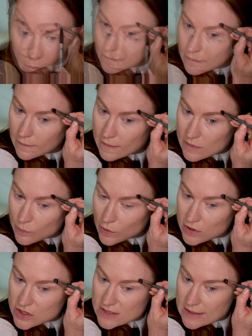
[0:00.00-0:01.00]
And this brush
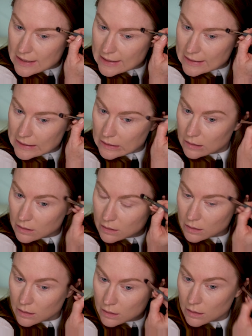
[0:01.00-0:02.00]
is clean,
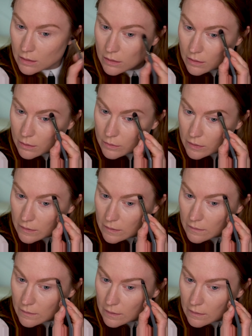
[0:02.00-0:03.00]
so I'm just
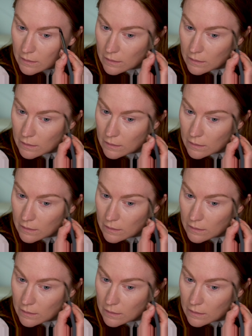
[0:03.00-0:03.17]
using to